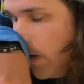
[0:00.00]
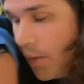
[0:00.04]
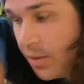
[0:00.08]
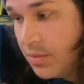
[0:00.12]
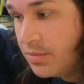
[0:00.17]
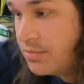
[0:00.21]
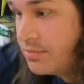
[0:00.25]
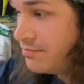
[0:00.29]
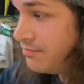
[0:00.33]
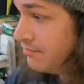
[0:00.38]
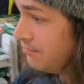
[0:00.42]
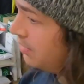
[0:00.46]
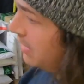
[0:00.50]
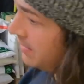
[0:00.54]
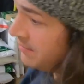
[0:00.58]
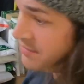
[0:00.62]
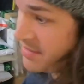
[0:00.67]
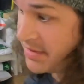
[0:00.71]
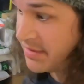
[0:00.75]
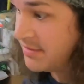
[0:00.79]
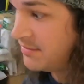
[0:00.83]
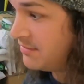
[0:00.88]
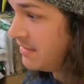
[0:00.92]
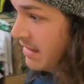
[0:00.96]
all
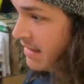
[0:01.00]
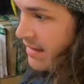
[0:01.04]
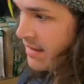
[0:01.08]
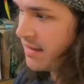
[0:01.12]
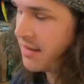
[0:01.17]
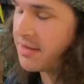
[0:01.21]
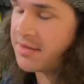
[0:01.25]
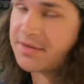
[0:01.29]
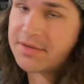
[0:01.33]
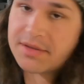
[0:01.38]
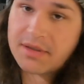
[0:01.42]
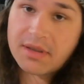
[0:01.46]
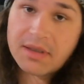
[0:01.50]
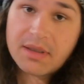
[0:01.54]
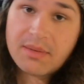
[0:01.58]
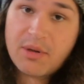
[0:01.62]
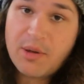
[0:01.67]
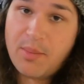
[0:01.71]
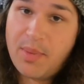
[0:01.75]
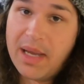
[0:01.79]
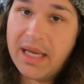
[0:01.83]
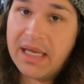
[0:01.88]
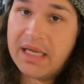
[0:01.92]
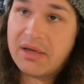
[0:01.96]
prepped and ready to go. So I'm going
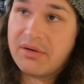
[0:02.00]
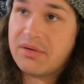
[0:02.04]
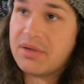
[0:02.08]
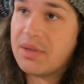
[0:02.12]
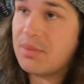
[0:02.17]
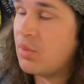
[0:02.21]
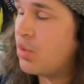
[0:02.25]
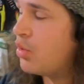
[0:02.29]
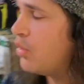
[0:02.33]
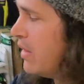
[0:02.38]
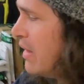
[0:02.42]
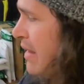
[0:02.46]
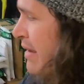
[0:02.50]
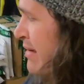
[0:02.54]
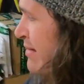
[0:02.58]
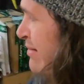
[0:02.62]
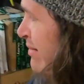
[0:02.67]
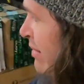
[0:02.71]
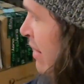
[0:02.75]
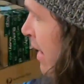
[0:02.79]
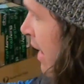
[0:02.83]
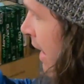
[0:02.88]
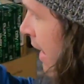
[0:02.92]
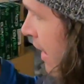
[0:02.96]
to be back here in the morning
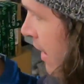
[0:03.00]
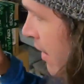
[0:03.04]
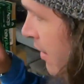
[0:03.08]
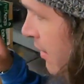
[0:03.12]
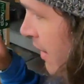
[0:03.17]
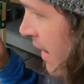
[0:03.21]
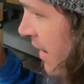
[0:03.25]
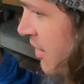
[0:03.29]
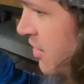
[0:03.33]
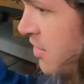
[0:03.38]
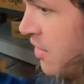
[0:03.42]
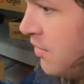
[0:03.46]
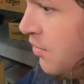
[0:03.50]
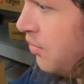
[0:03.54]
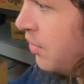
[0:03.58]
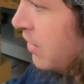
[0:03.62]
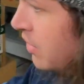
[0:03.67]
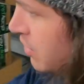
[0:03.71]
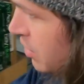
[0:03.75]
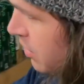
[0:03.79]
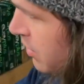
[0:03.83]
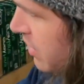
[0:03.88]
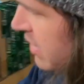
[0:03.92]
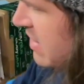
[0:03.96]
and I'll actually
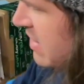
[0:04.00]
print all